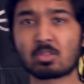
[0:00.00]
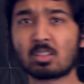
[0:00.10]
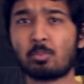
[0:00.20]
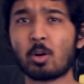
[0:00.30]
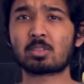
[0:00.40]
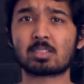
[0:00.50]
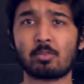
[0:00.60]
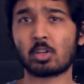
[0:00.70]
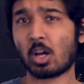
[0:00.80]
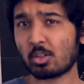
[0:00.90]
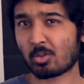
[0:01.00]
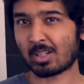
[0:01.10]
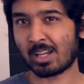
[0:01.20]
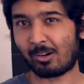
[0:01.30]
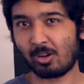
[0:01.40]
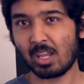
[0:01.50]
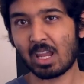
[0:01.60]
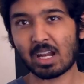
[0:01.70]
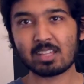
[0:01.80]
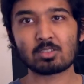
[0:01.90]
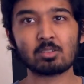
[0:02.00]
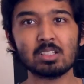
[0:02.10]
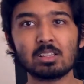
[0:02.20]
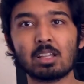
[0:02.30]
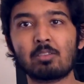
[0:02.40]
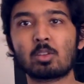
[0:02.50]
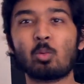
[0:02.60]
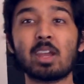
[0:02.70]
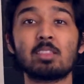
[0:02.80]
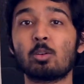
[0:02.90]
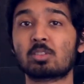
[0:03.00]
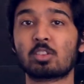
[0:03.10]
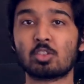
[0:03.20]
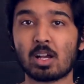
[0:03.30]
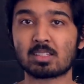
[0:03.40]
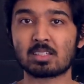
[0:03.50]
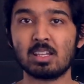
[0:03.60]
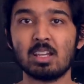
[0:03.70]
to the Bose 700 now, and I certainly love the way those adjust.